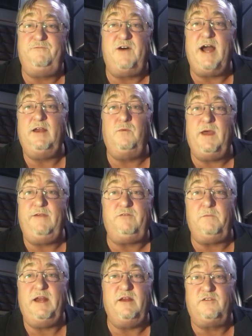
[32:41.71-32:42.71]
find a way for
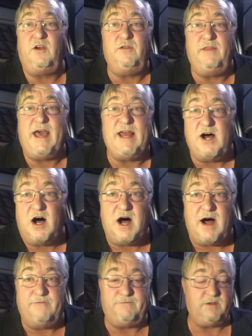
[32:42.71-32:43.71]
me to turn that
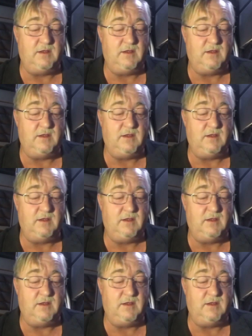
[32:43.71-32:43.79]
off.